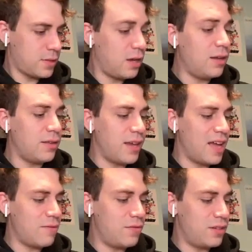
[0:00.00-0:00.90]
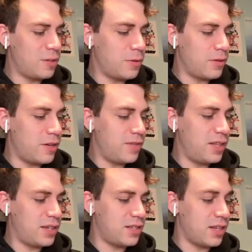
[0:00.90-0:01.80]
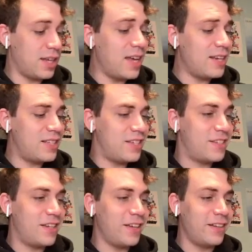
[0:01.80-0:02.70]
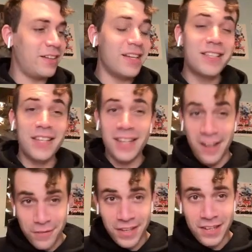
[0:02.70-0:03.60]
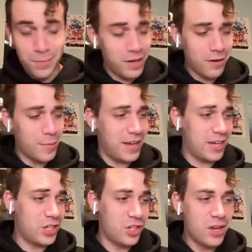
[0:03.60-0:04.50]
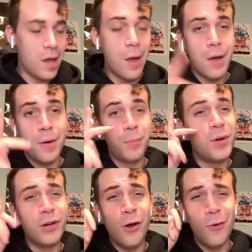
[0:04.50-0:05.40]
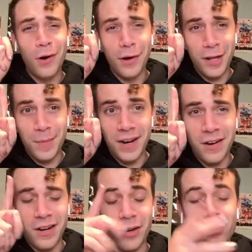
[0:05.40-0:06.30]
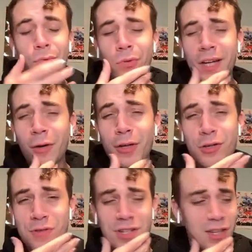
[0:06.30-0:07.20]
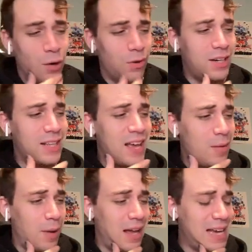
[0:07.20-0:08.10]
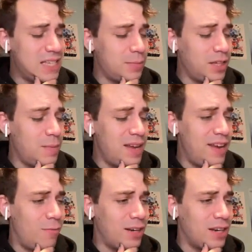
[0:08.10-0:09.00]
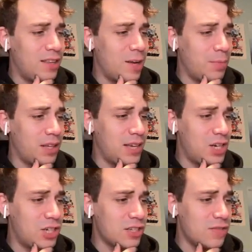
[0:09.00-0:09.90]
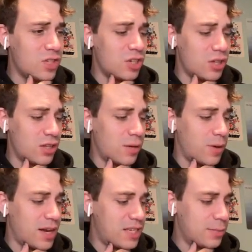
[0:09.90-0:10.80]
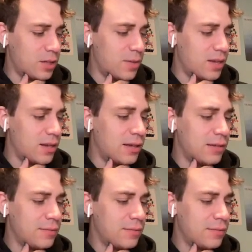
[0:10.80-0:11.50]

Huh, they have a Felix, but they're not Felixing. Yet it's still a significant mirror match, but no hardy Baroning. Ooh, how interesting. What could that possibly mean? What could the implications of such a thing possibly be?